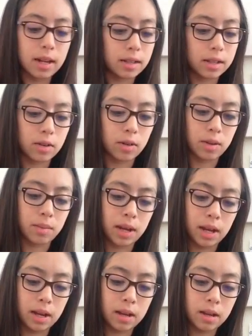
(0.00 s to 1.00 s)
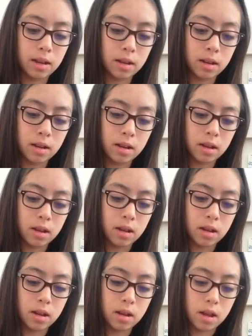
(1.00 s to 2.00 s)
It's still gonna be
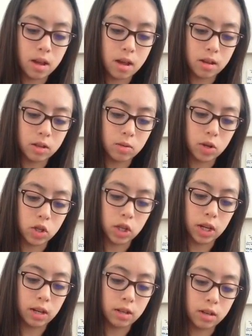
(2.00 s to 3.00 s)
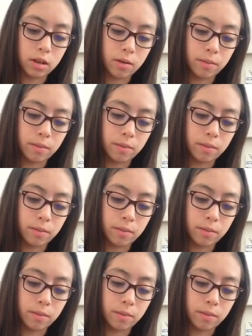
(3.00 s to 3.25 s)
squishy, so